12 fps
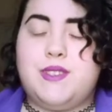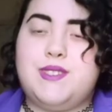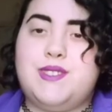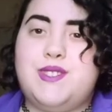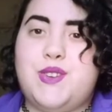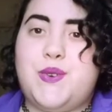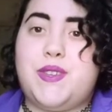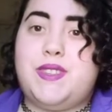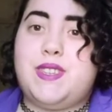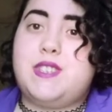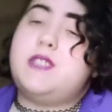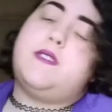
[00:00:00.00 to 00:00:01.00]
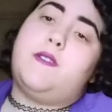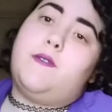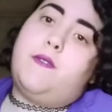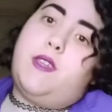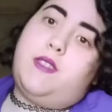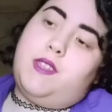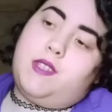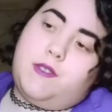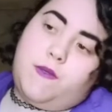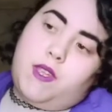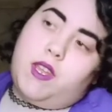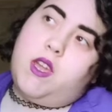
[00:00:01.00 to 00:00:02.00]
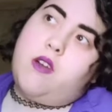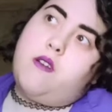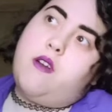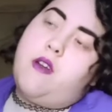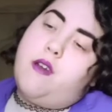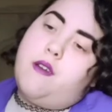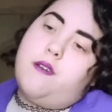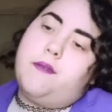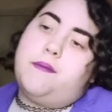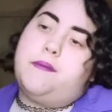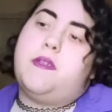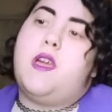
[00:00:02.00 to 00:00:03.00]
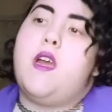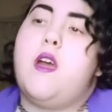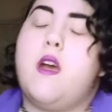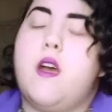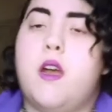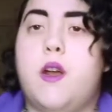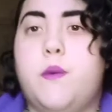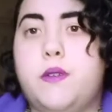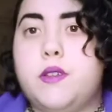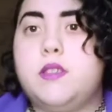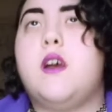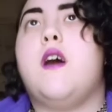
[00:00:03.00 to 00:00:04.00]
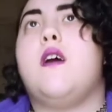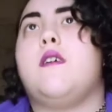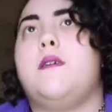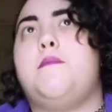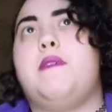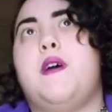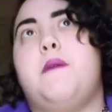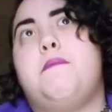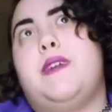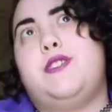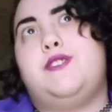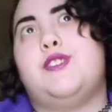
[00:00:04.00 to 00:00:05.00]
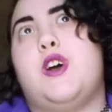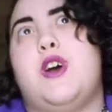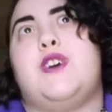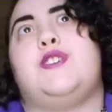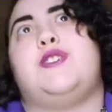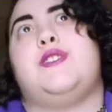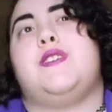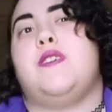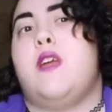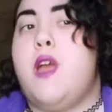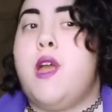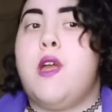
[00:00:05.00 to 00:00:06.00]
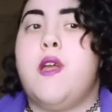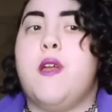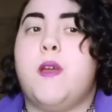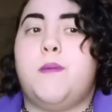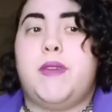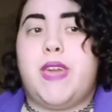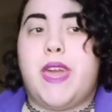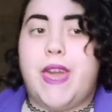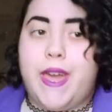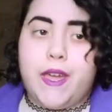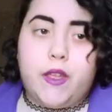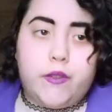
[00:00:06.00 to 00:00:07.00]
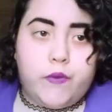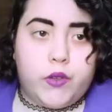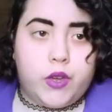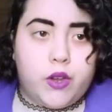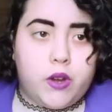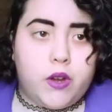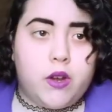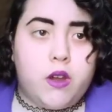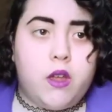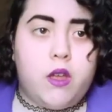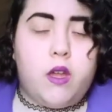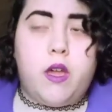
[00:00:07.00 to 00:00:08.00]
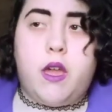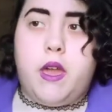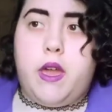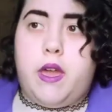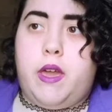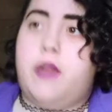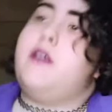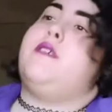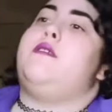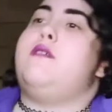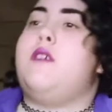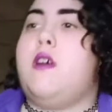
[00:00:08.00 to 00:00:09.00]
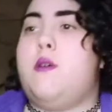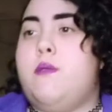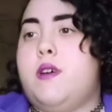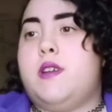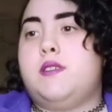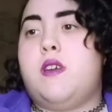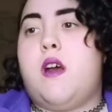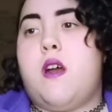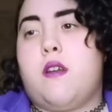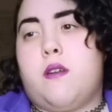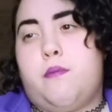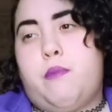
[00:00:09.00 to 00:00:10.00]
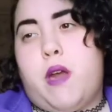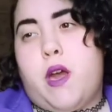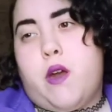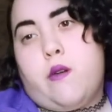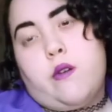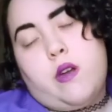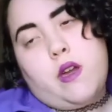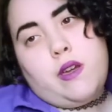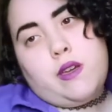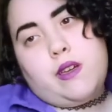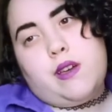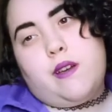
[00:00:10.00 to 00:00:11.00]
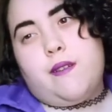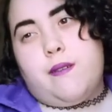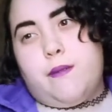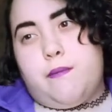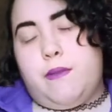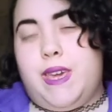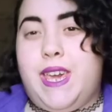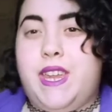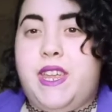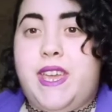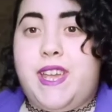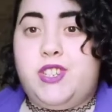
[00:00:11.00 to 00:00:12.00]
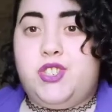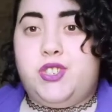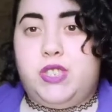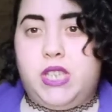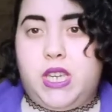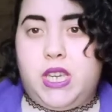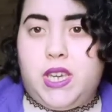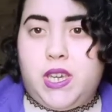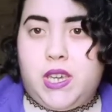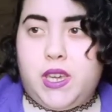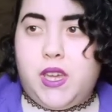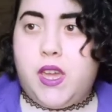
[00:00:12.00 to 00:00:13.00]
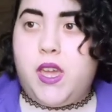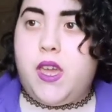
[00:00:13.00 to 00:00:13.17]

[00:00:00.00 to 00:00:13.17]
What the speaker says: So in this video, I want to talk about my daughter, her behavior, and I want to talk about ADHD